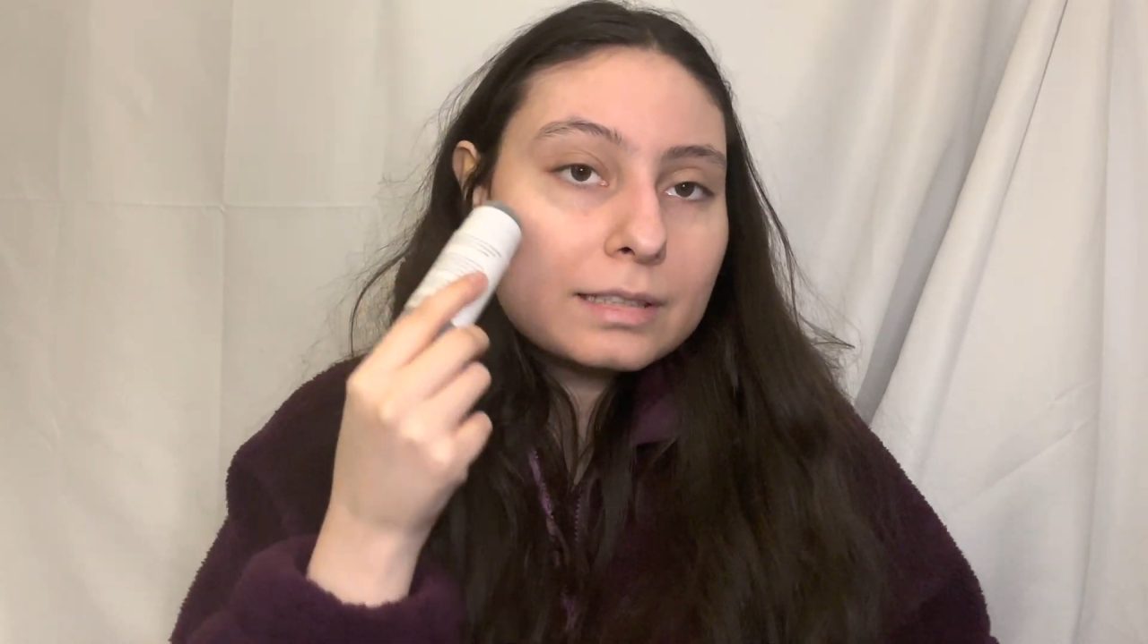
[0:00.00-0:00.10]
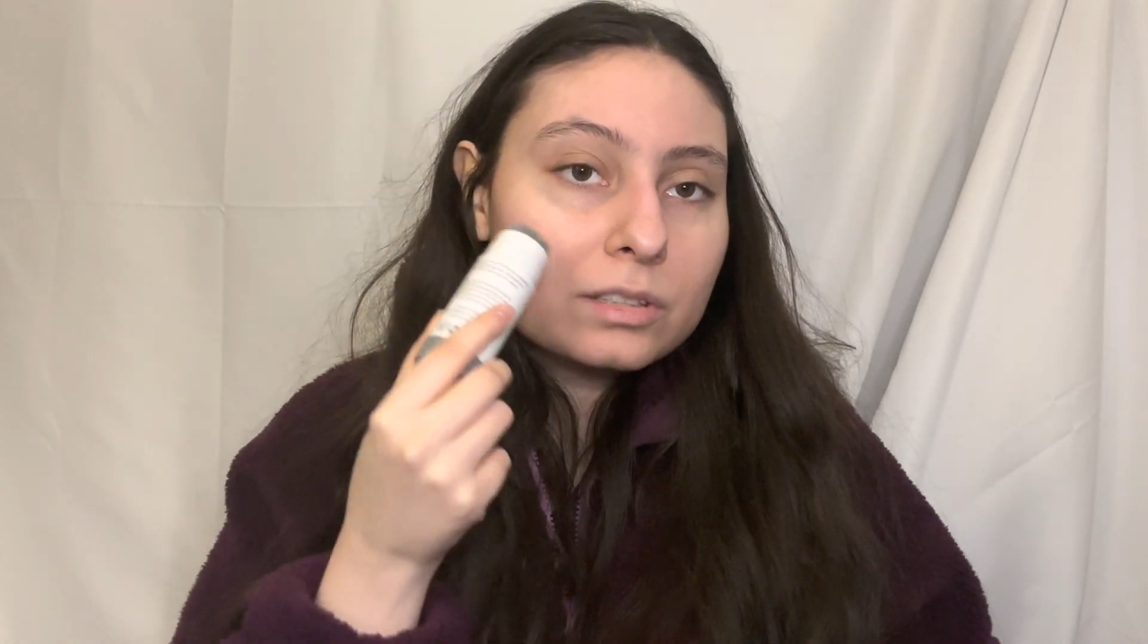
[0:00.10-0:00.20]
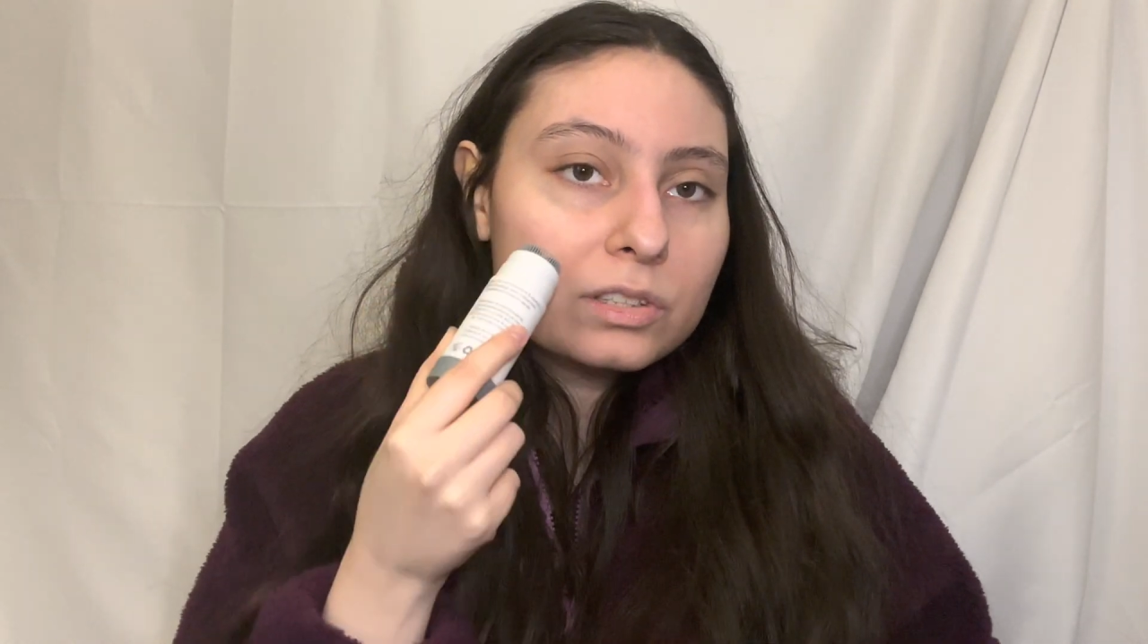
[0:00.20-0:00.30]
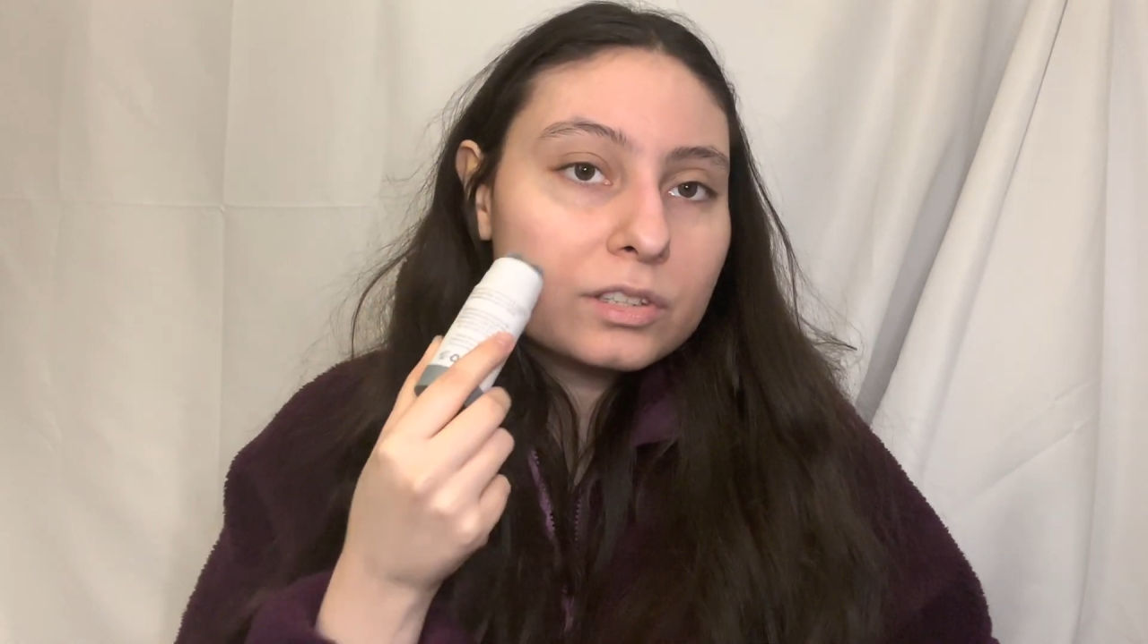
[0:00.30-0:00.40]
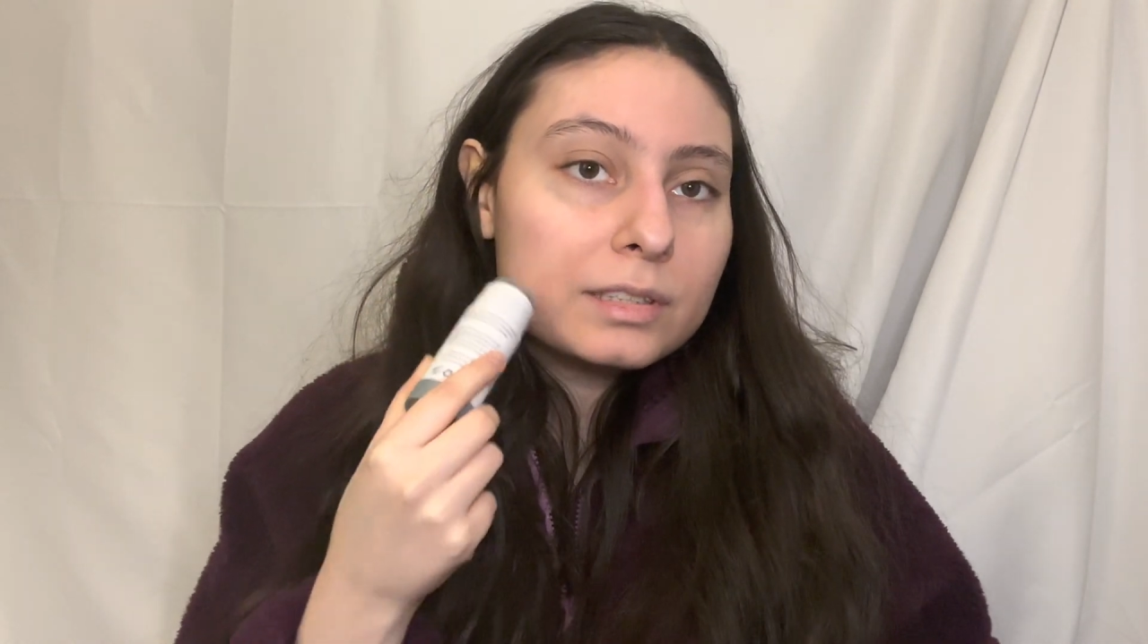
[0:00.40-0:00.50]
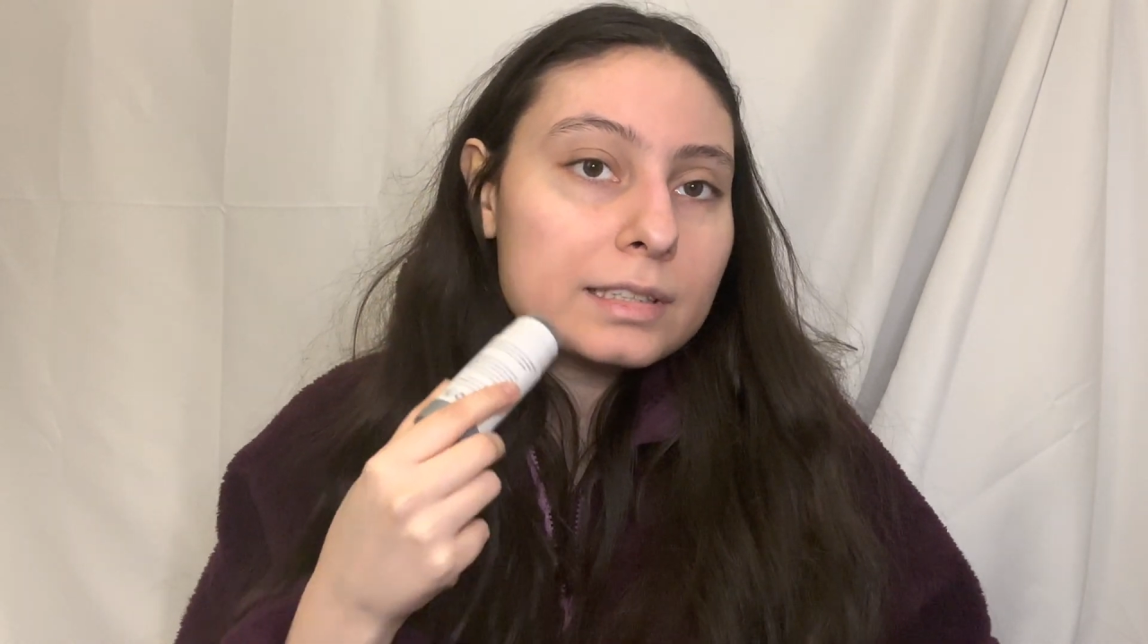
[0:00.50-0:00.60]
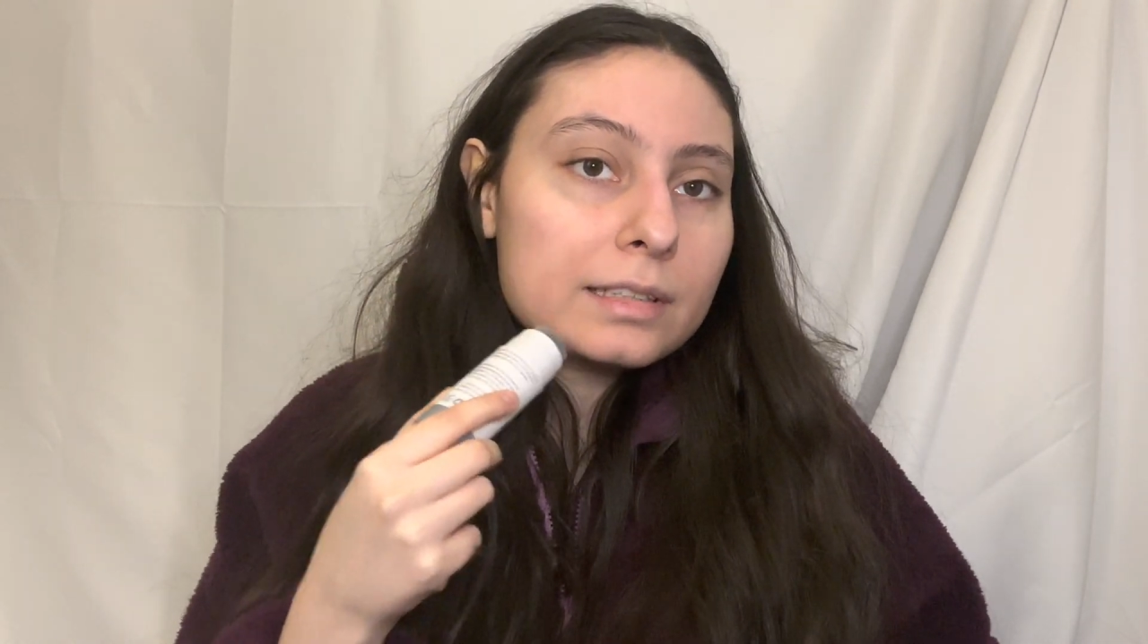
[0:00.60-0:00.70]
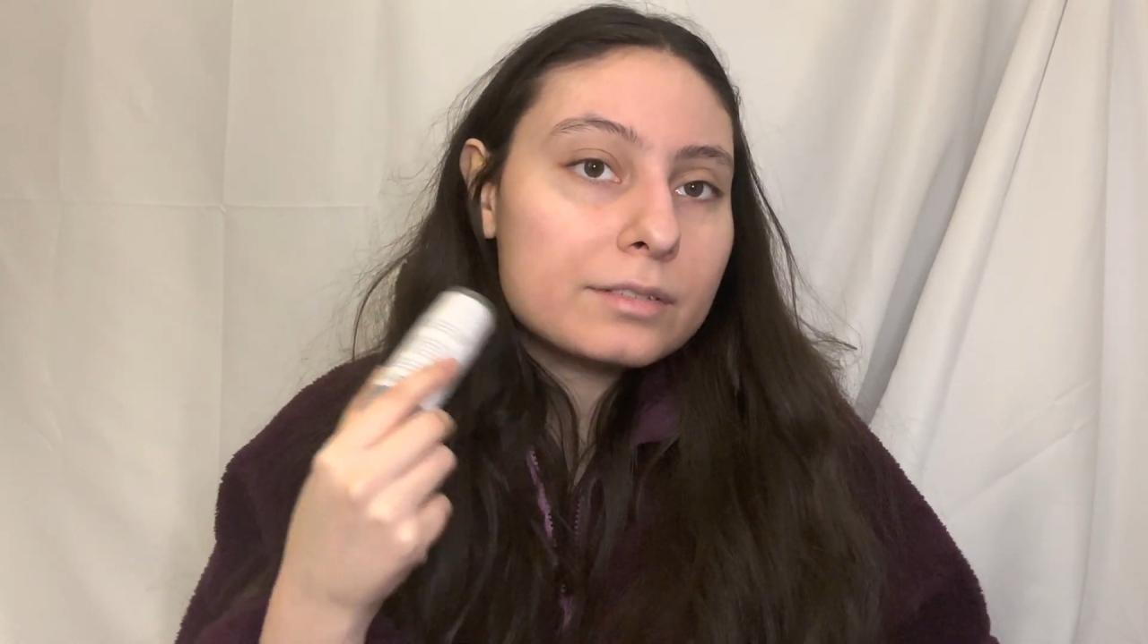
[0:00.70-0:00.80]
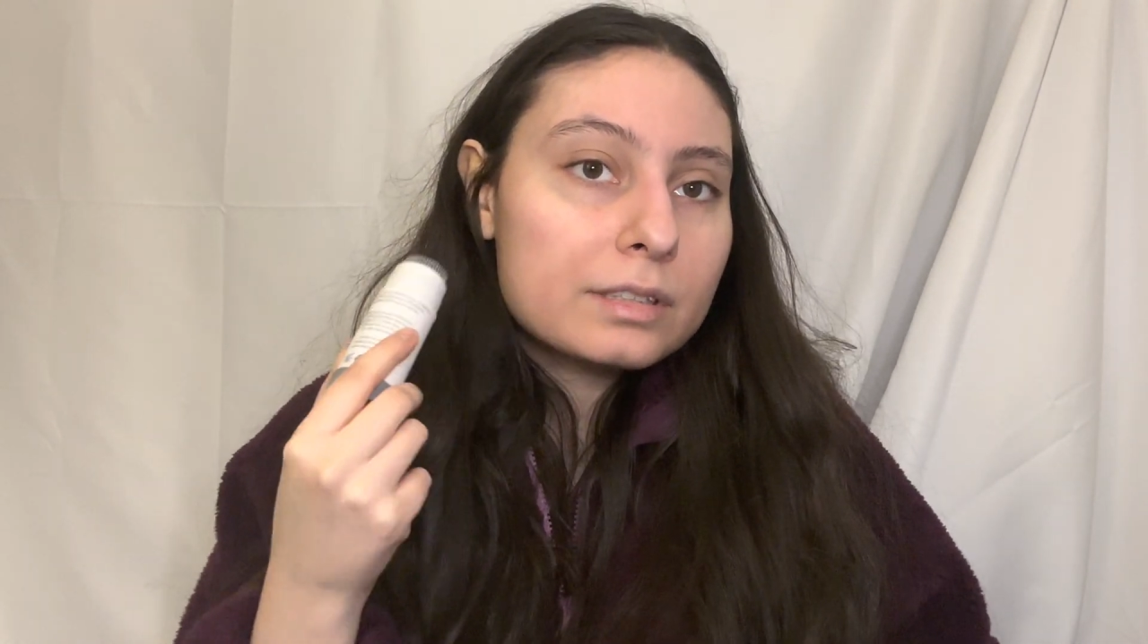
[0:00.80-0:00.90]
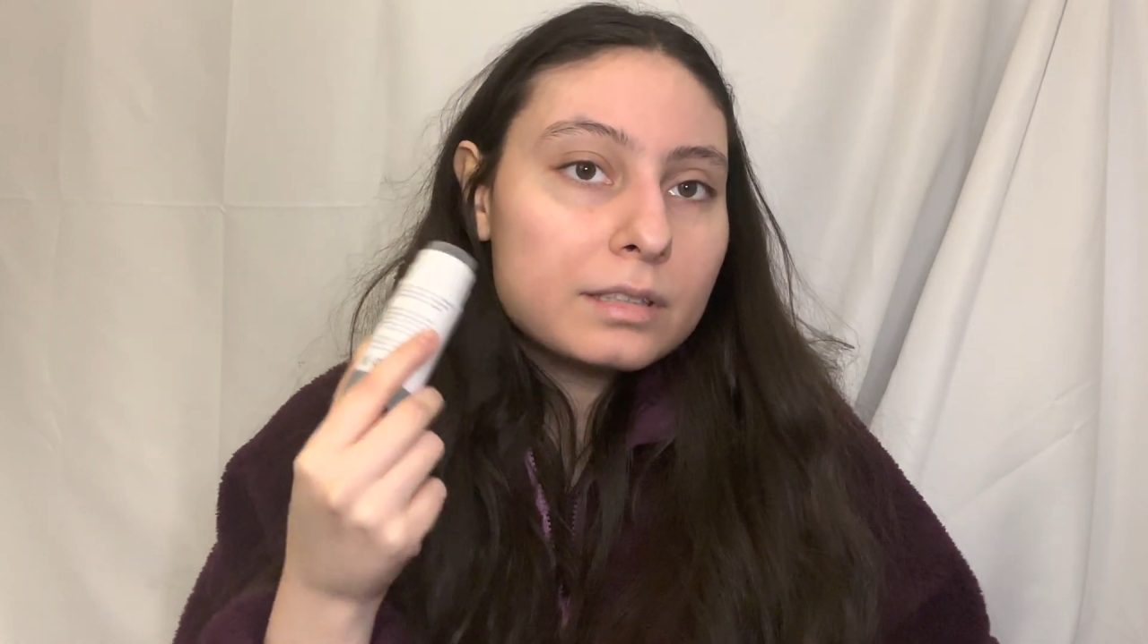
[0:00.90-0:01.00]
certain
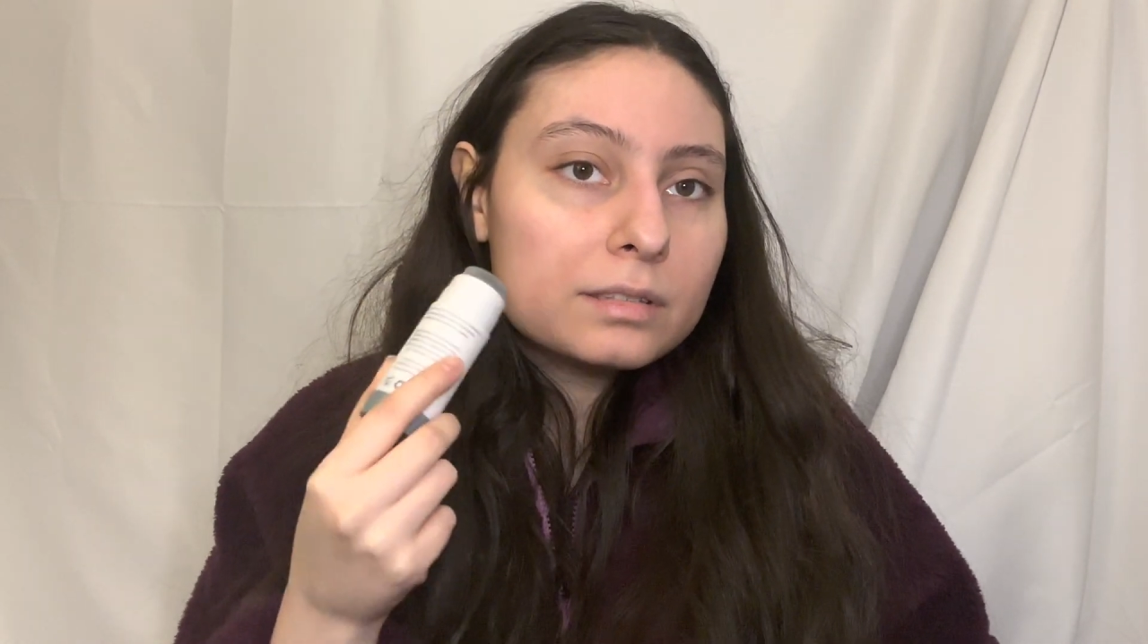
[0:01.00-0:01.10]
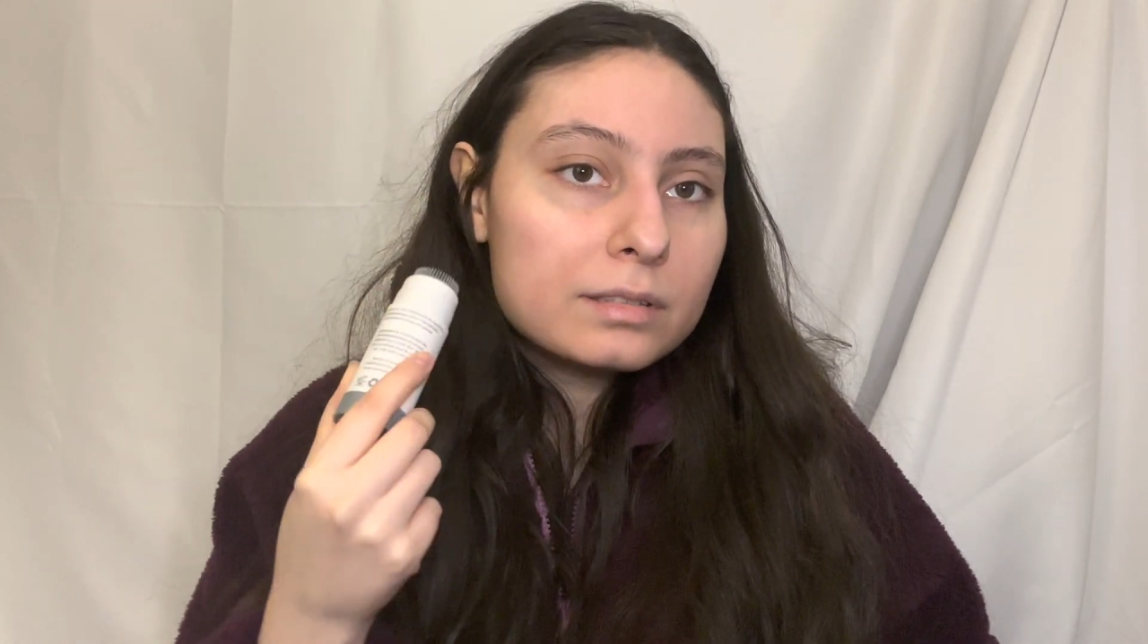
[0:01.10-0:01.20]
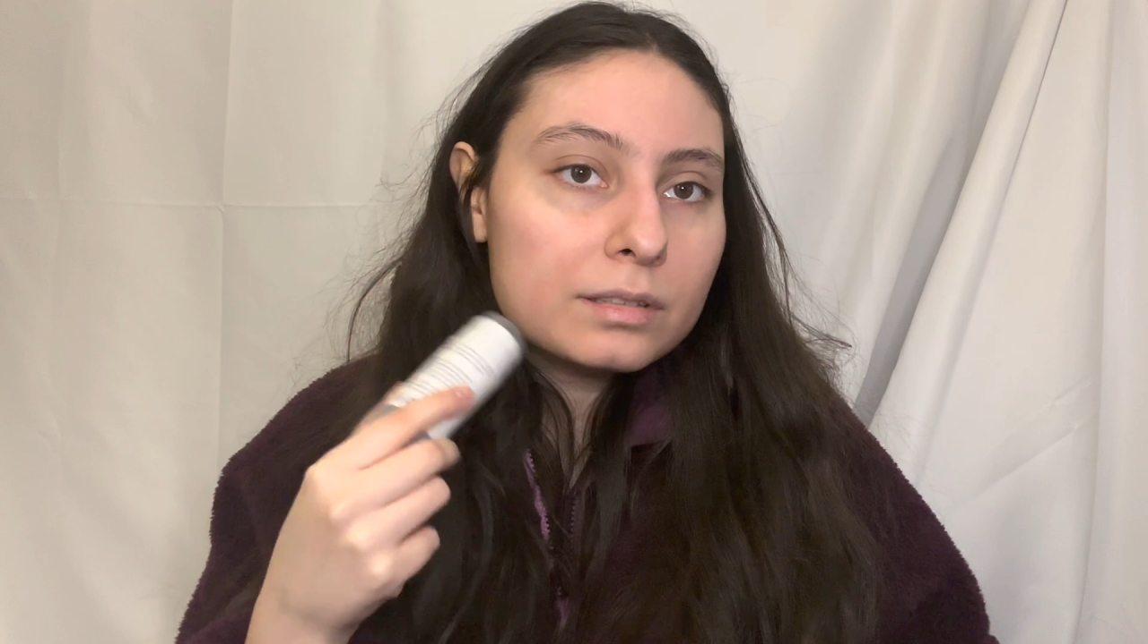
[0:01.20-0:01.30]
areas that